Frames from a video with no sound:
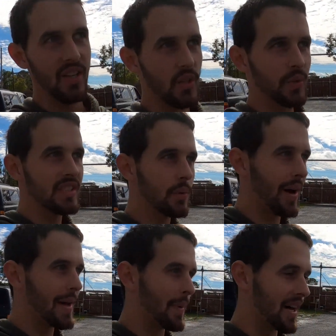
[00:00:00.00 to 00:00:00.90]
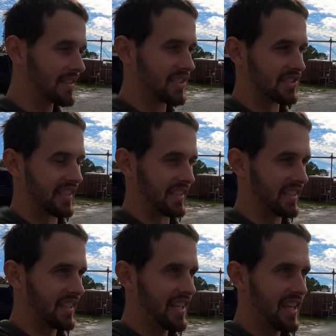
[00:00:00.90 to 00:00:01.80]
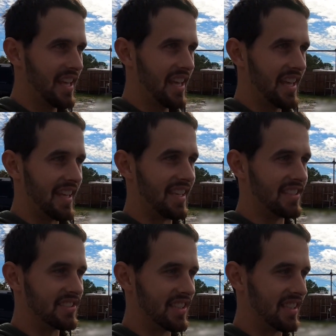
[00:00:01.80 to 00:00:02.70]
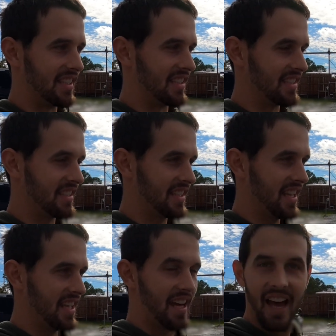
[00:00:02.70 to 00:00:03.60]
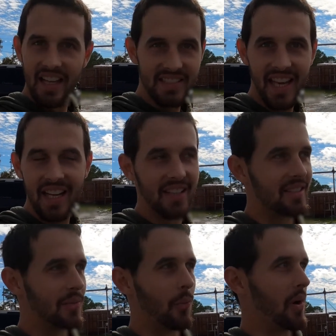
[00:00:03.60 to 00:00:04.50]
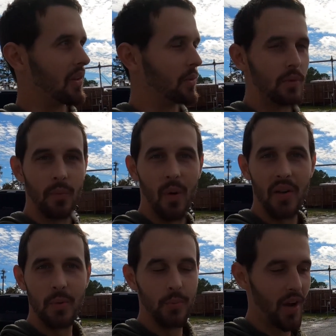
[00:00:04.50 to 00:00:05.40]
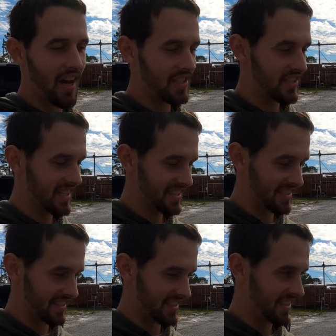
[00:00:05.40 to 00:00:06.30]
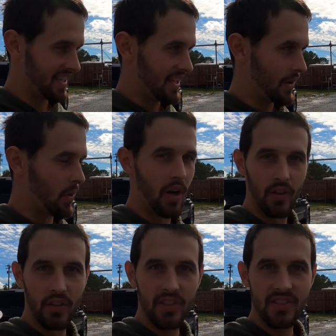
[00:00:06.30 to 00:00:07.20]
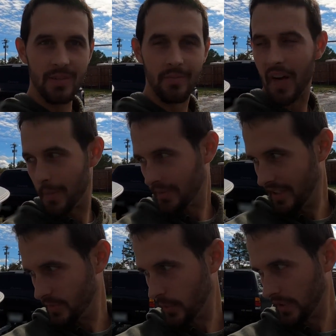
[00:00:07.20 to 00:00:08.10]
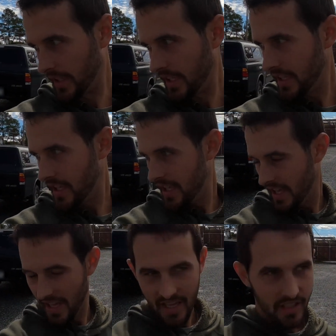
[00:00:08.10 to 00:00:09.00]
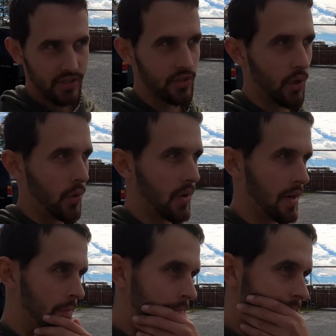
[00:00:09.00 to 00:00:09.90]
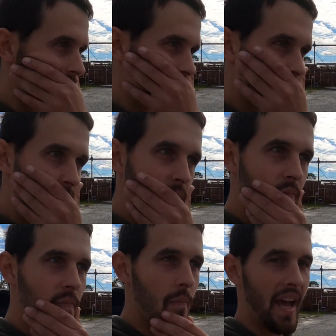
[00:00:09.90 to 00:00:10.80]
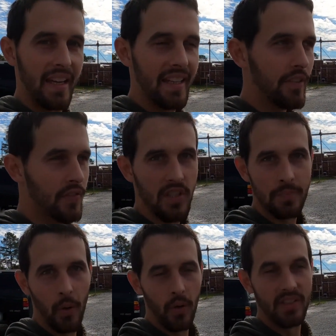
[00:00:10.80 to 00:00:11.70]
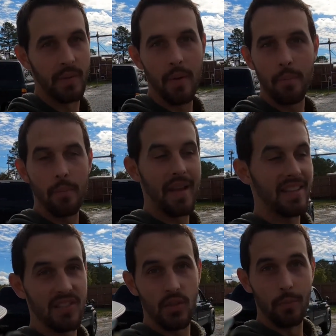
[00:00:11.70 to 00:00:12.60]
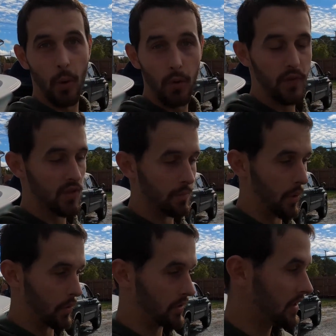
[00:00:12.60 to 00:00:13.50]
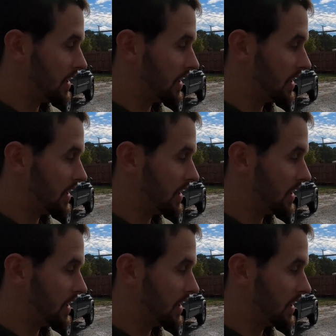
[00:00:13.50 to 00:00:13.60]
the reason why I bought this thing is I just kind of want a new project and want to learn some fiberglass work. So my idea for this boat is I'm going to make this into a bow fishing boat.